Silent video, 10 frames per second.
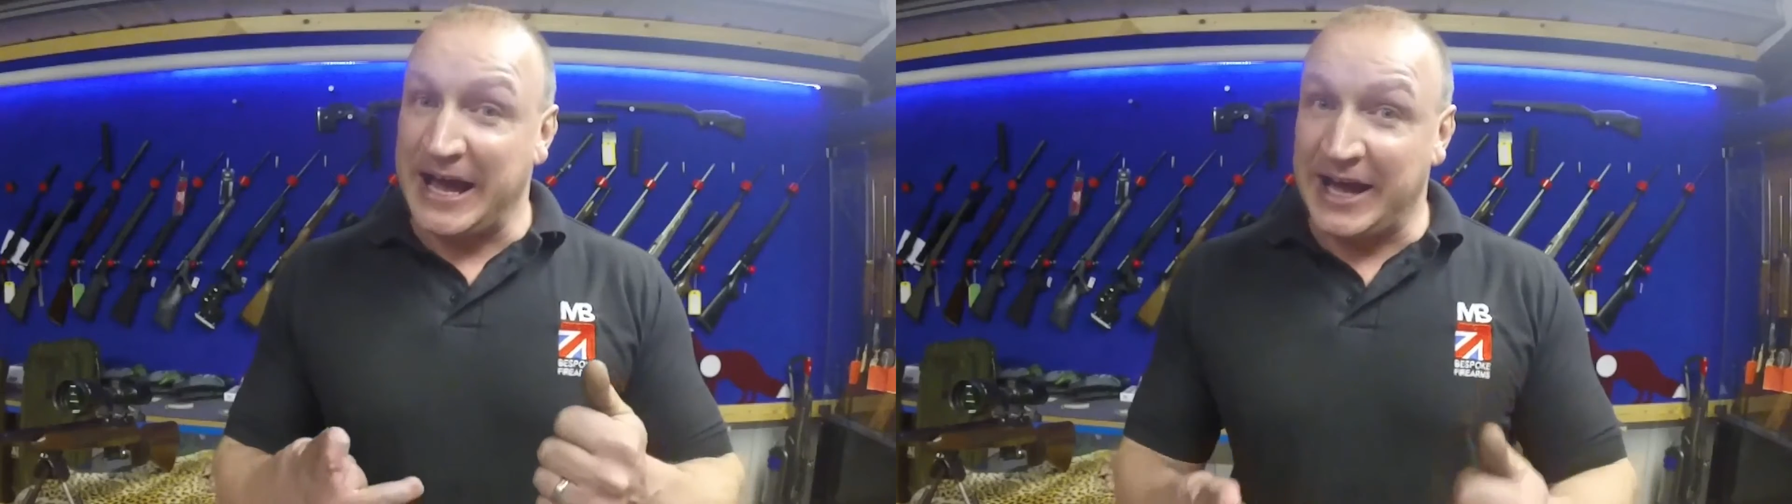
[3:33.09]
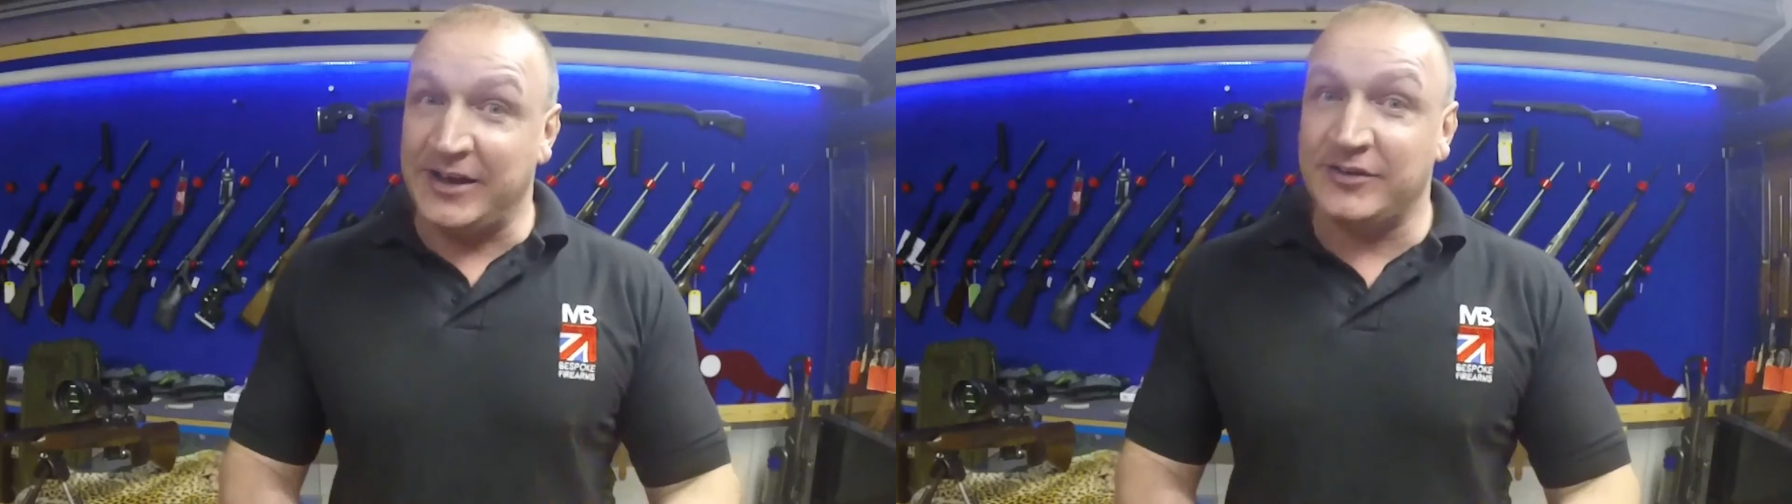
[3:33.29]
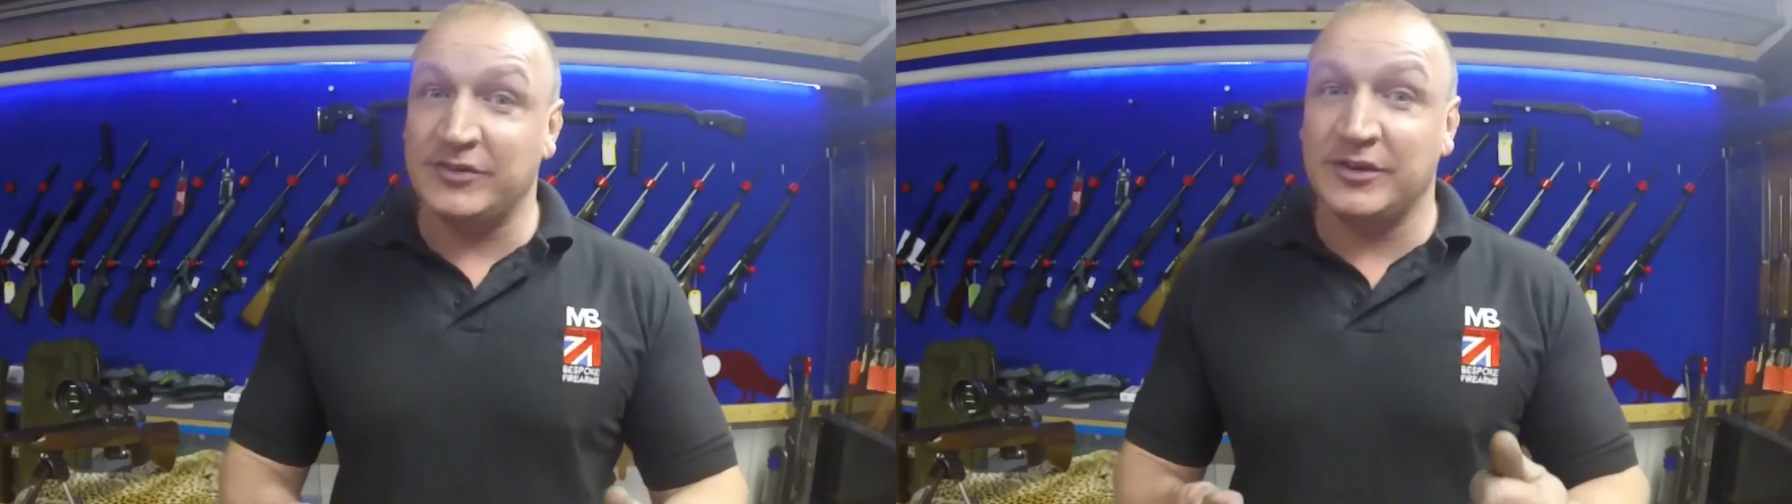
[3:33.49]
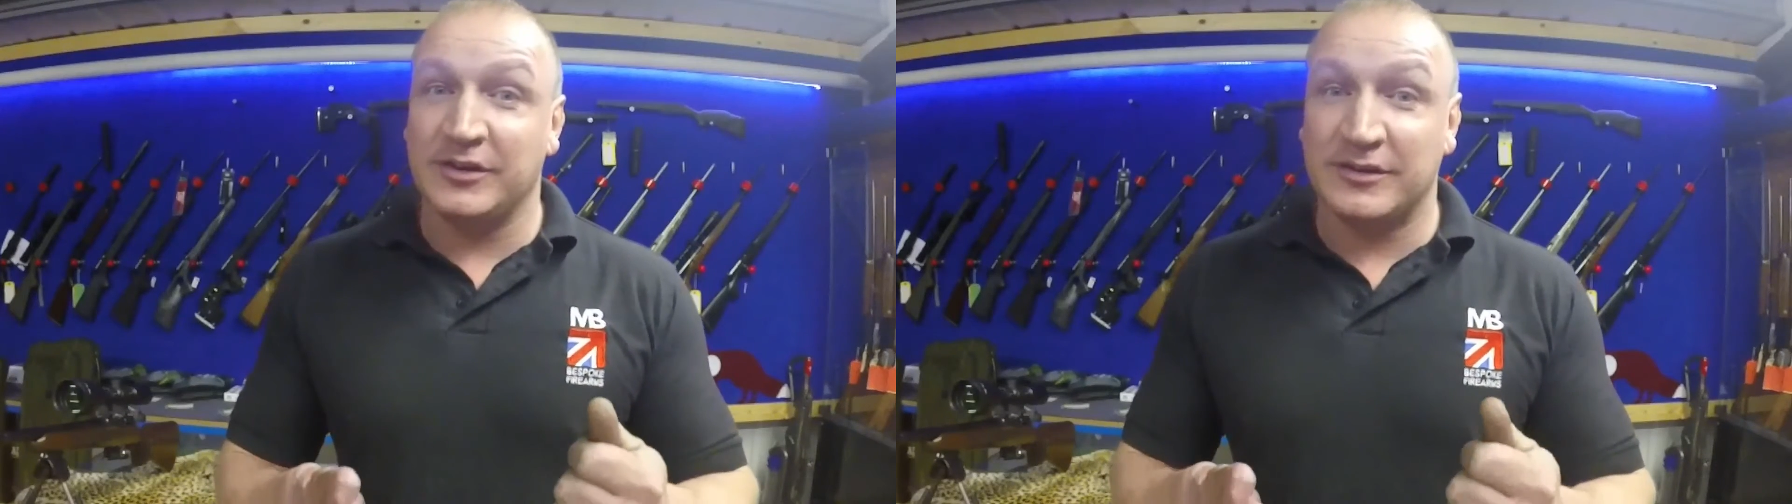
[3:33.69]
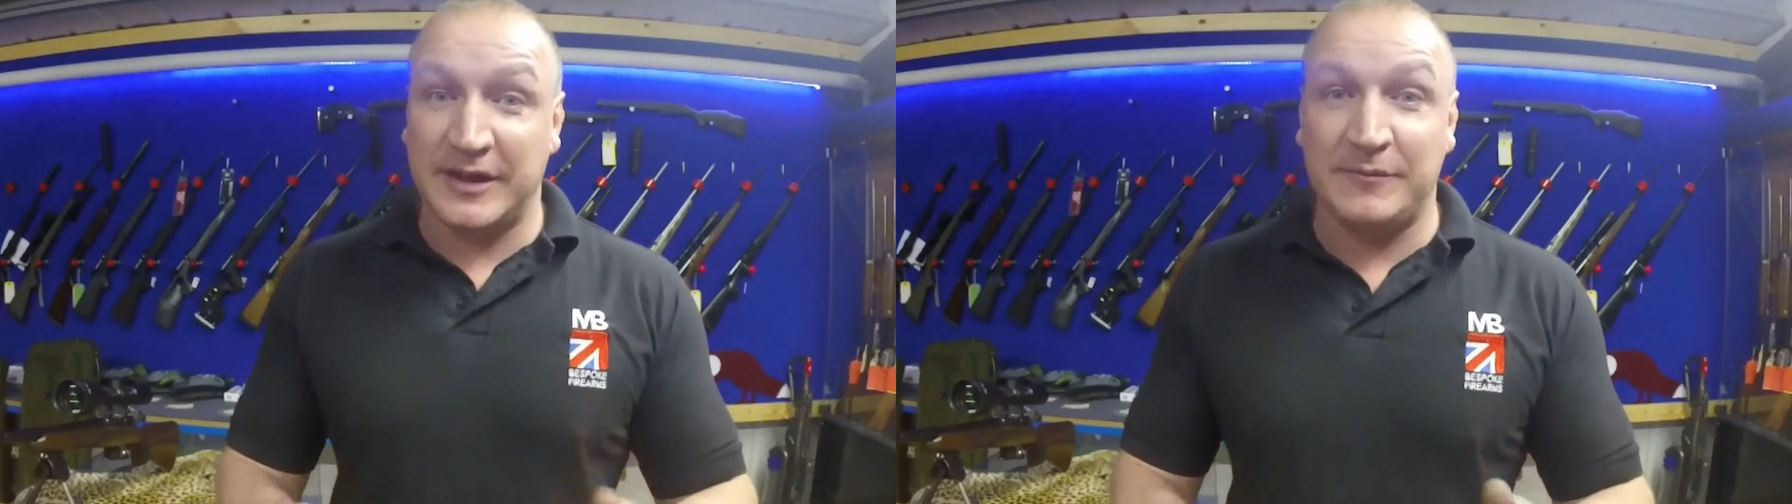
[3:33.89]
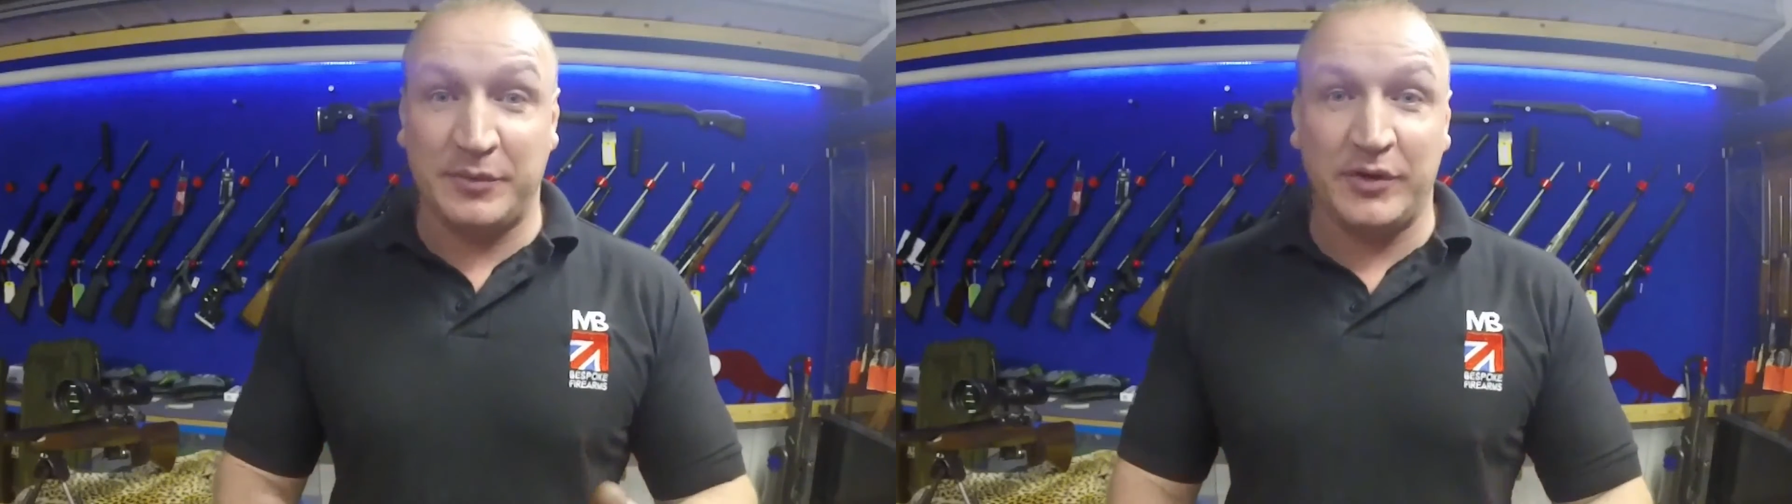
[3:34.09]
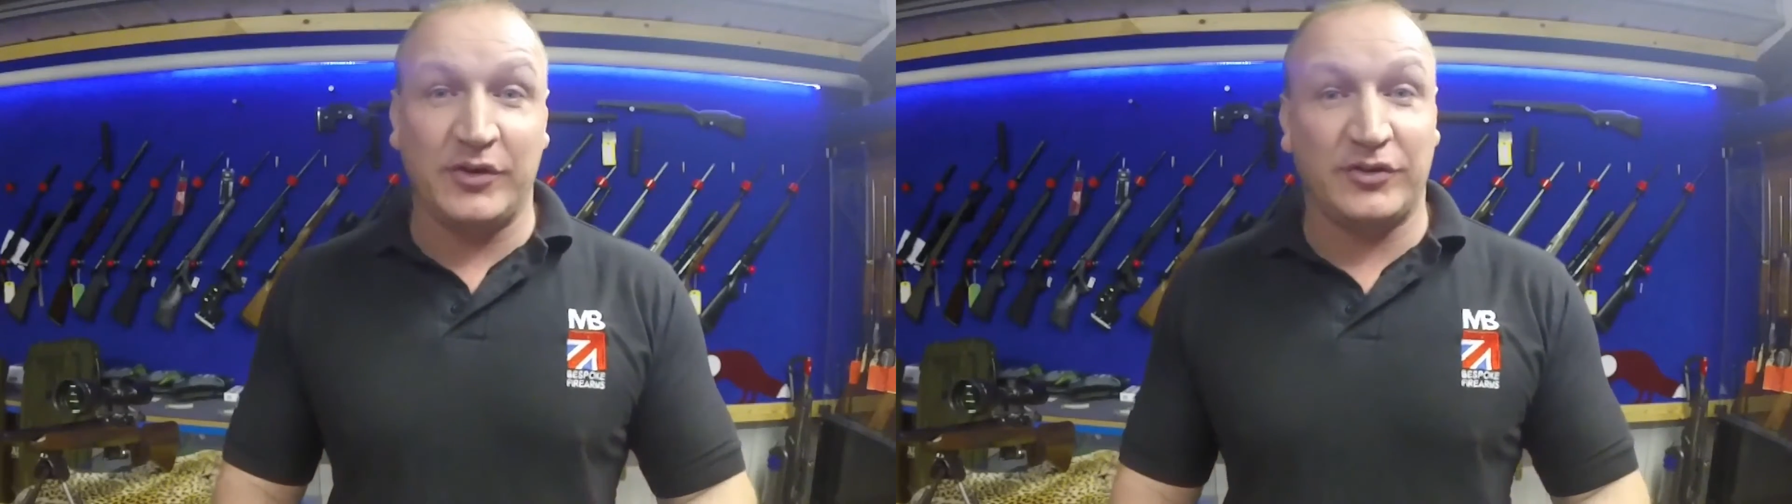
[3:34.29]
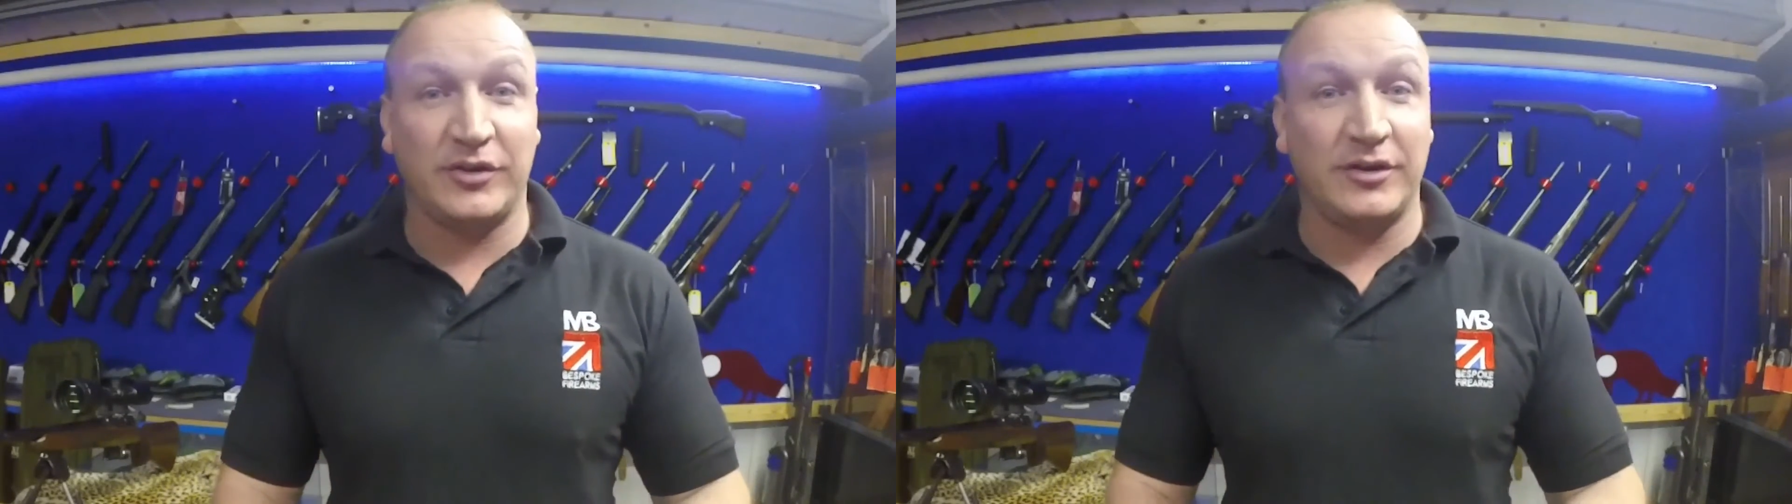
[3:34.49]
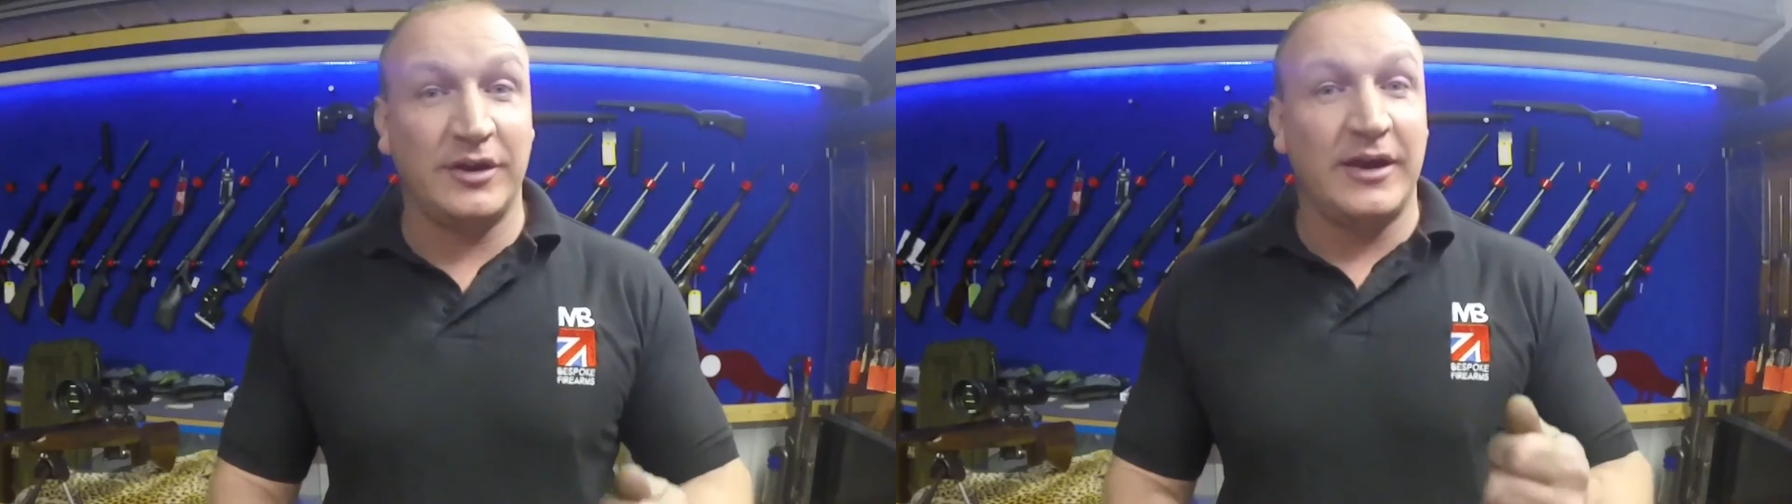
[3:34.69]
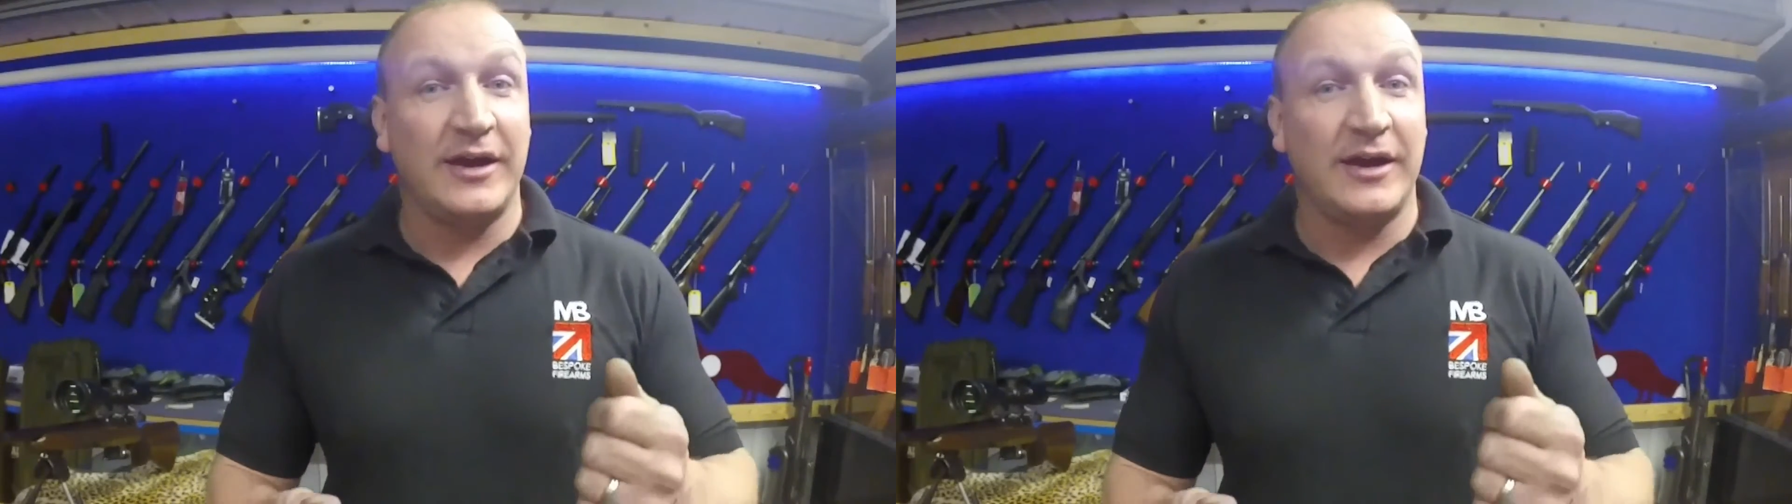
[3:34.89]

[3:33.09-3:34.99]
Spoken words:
ask that person,